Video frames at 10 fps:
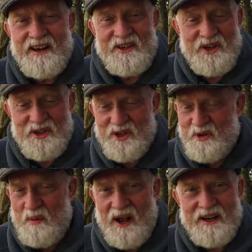And Jesus
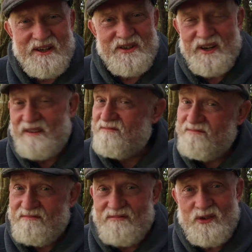smiled. He said,
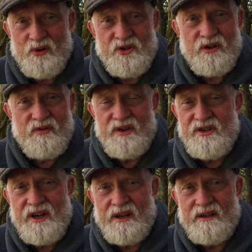your servant
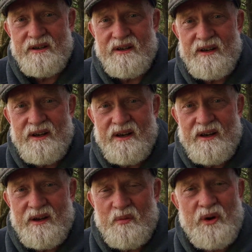is healed.
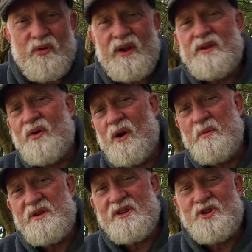We read the
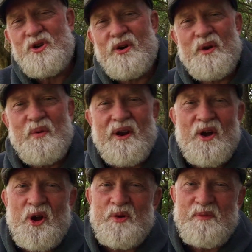Roman centurion went
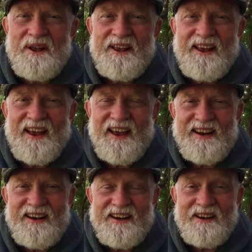home
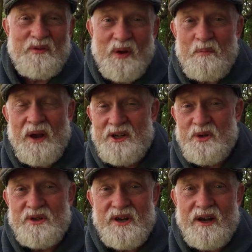and he went back
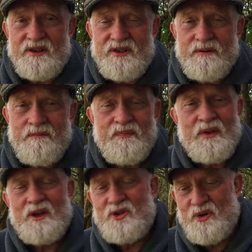to his house.
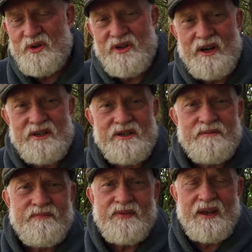Sure as nuts.
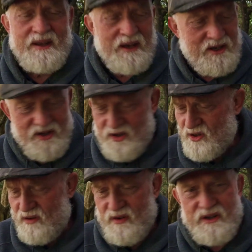There's a
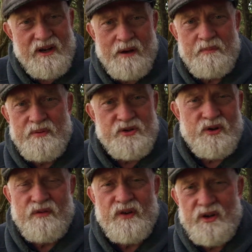servant up
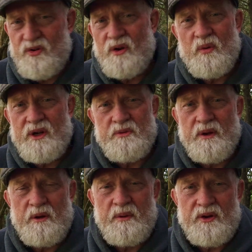serving, doing what he's
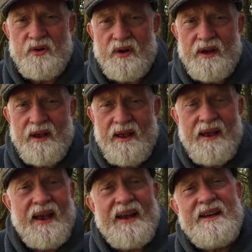meant to be doing.
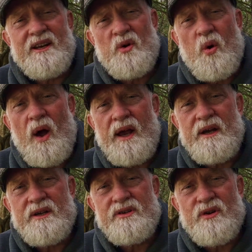And he
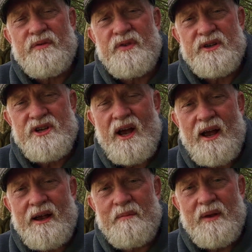inquires of the
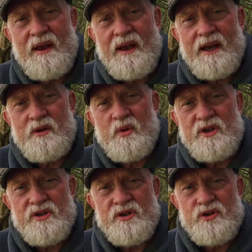time at
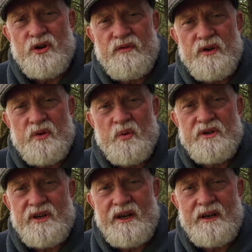which the servant
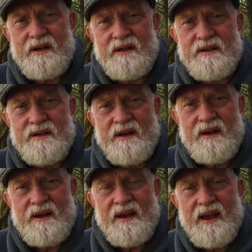was healed.
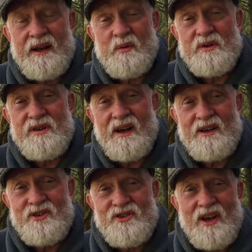And it was the
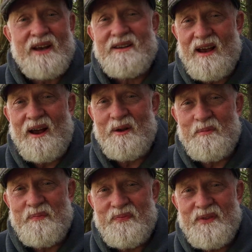exact
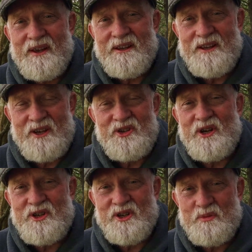time that
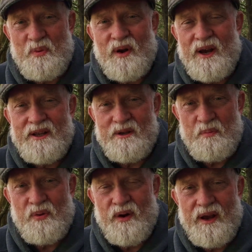Jesus prayed the
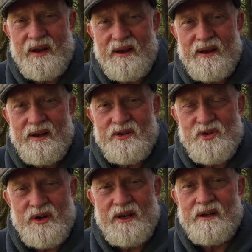prayer
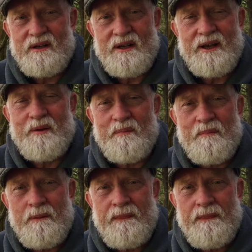to heal him.